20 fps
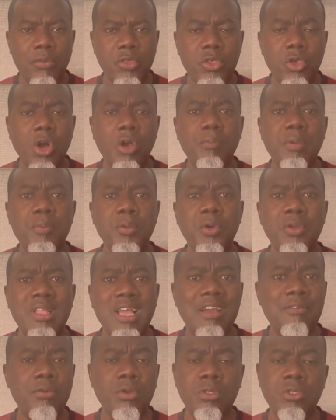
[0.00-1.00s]
Young people with
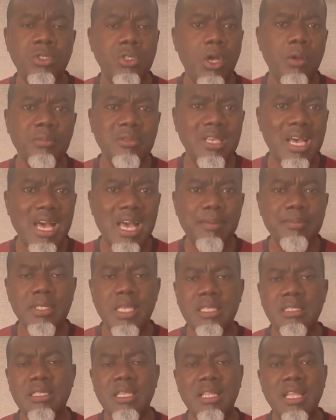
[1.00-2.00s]
iPhones, sometimes
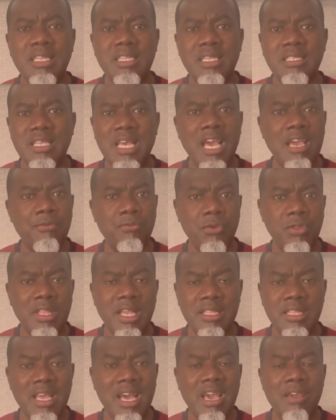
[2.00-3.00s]
it's the latest iPhone,
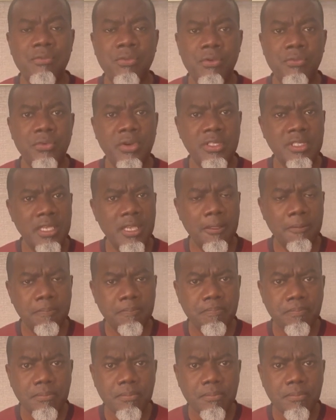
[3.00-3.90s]
like the iPhone 14.